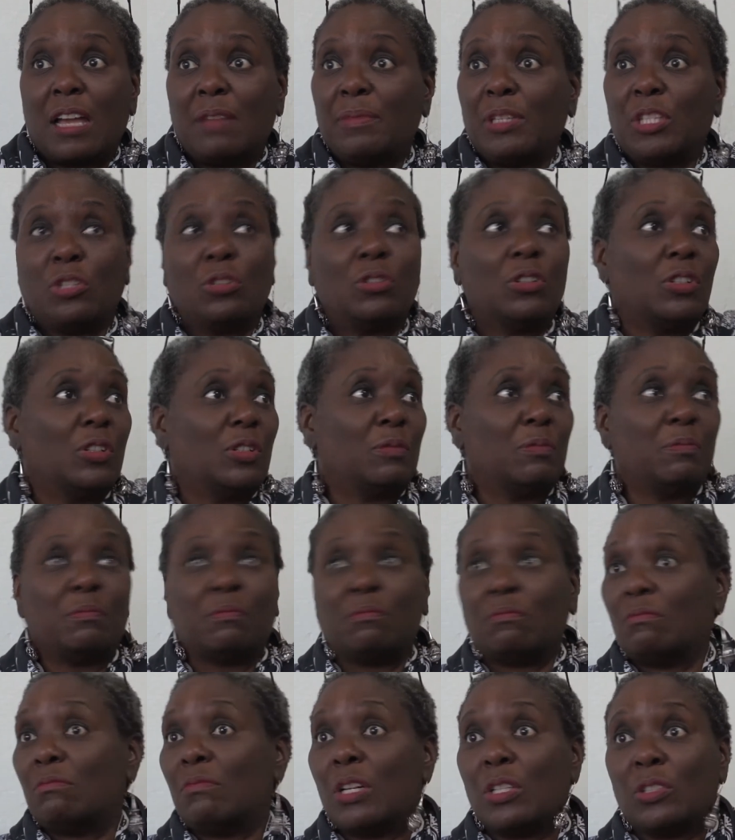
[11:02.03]
mean, you go to
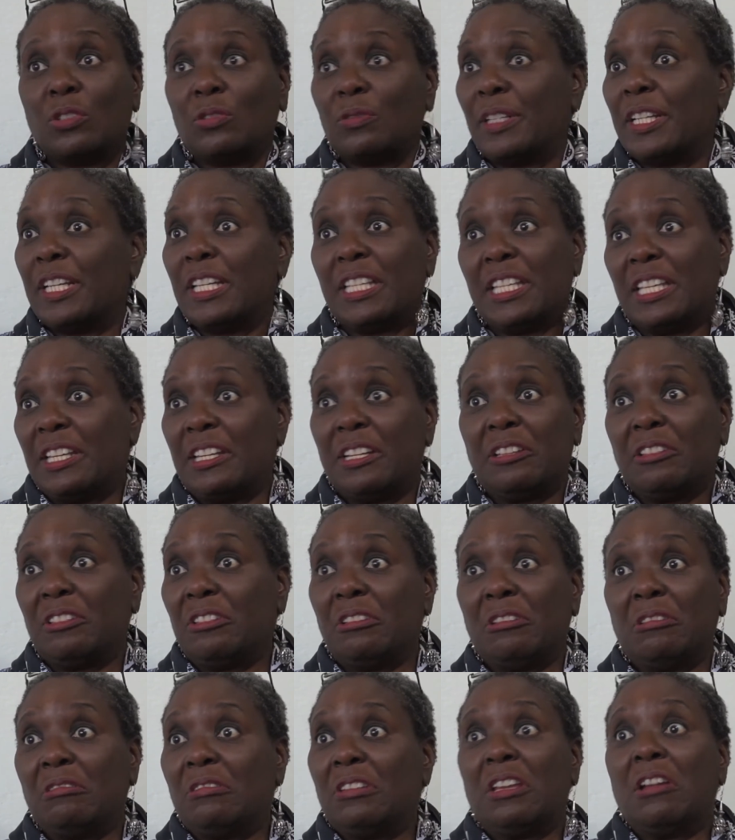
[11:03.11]
Monterrey,
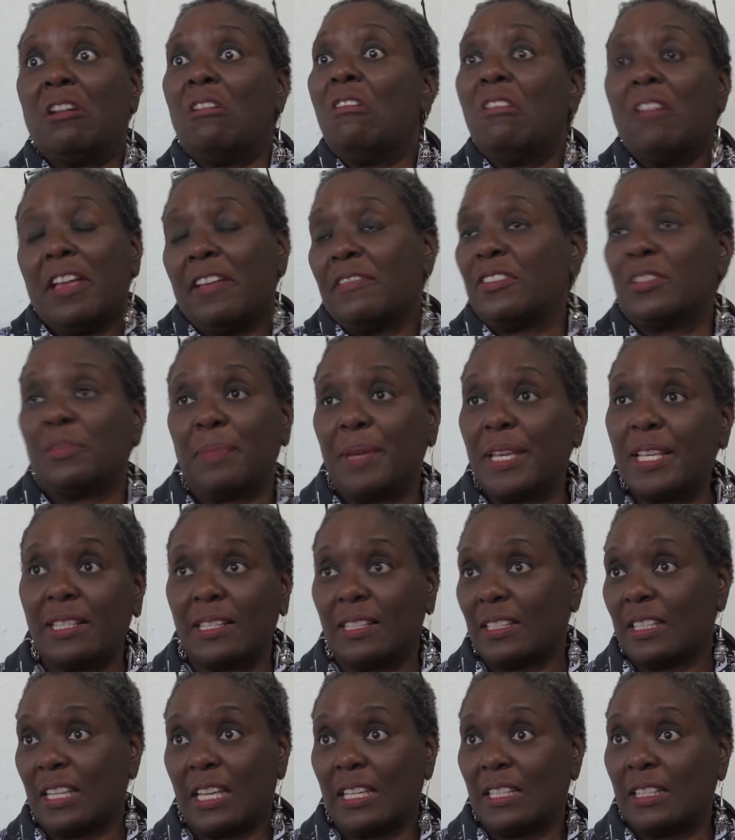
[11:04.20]
Querétaro, they all have
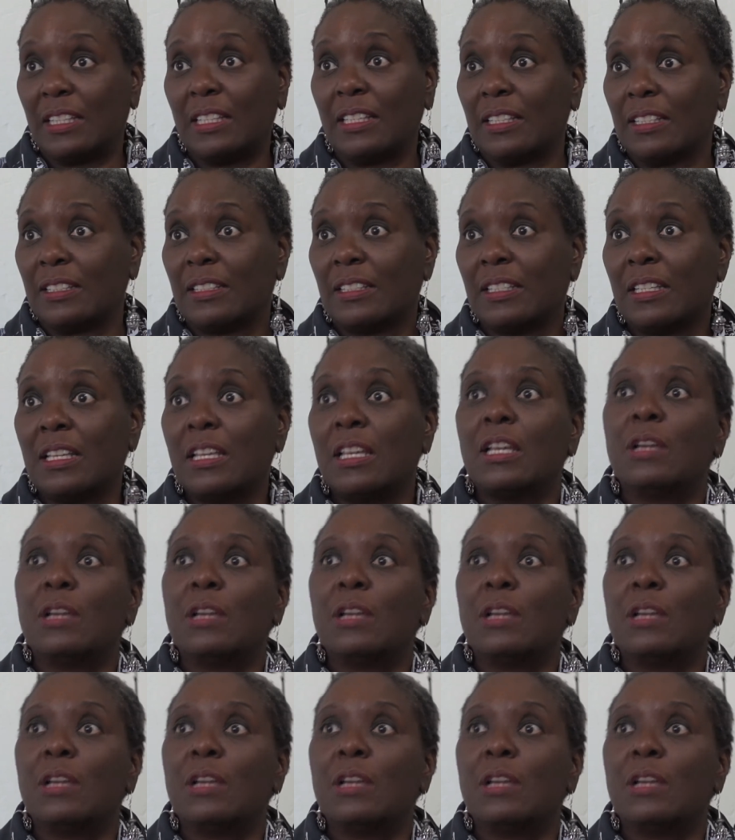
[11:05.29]
spaces like this,